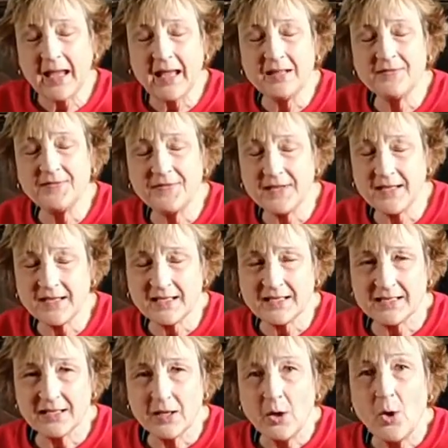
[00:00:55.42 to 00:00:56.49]
and
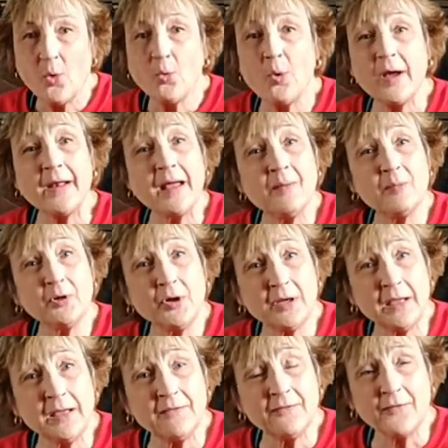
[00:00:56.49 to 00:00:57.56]
feed. What I'm
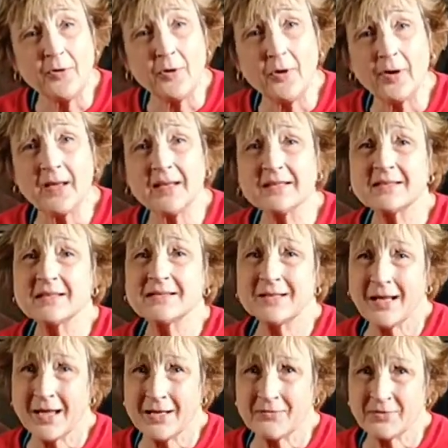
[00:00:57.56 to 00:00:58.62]
looking for is a
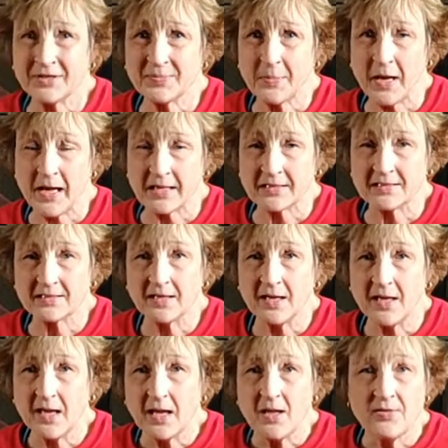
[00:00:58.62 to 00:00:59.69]
non-response.
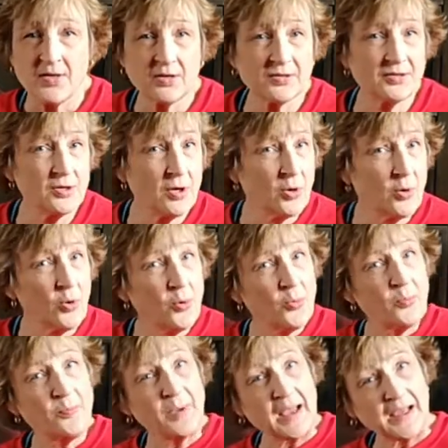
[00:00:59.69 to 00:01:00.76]
There's no
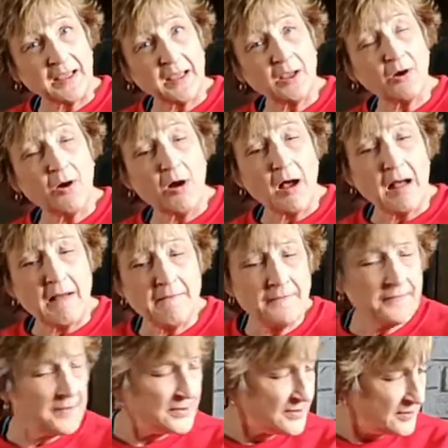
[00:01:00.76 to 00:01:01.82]
backing
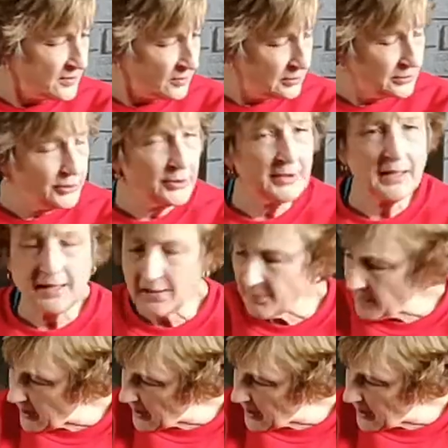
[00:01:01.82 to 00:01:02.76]
off. There's no looking at